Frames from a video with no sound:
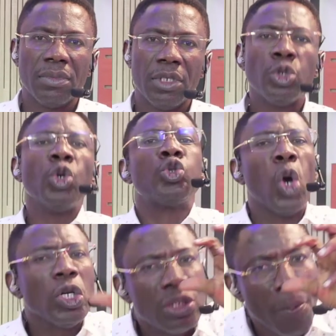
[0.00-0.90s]
You
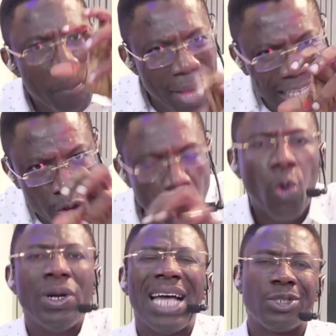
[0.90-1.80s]
don't make your
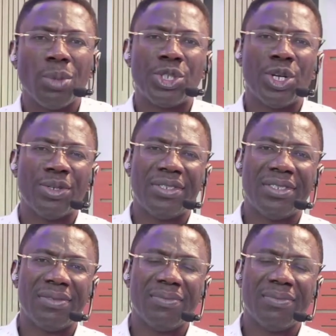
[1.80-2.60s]
own assumptions.